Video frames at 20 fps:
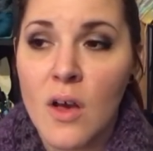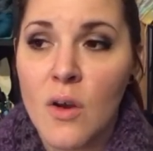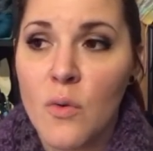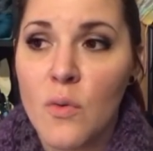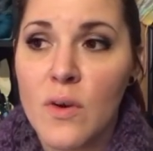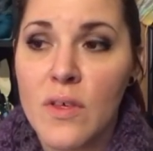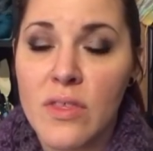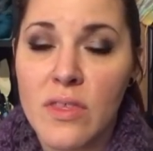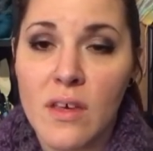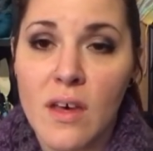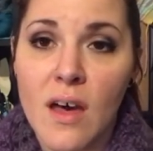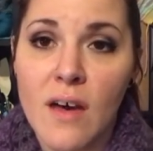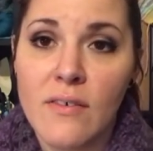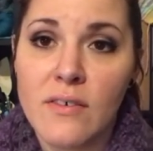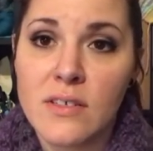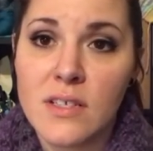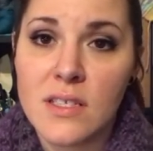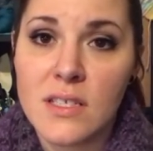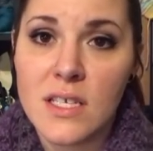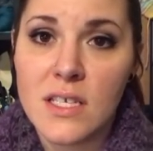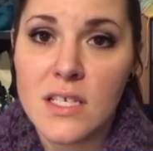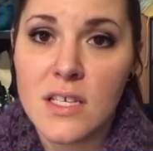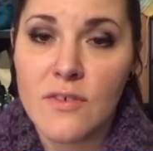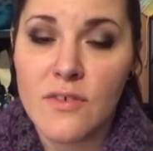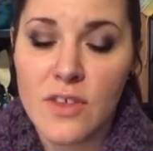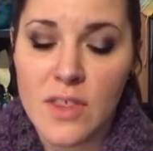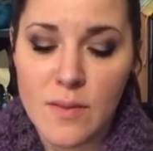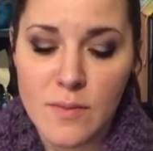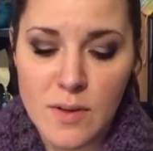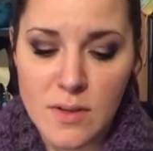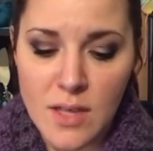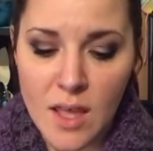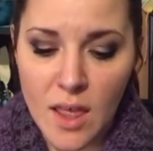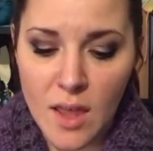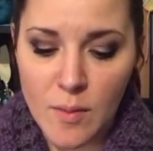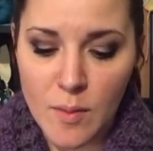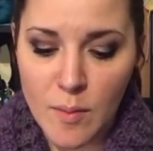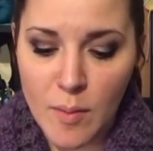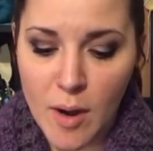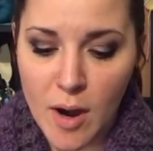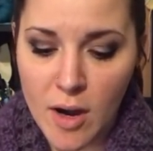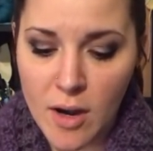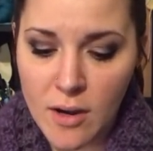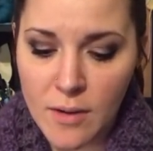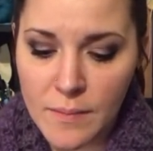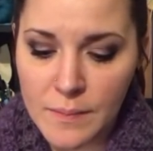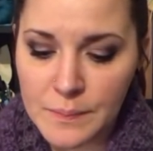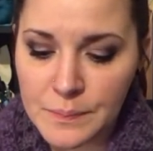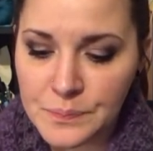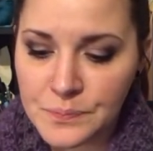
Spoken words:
with the covers it's easier for them to tell them apart.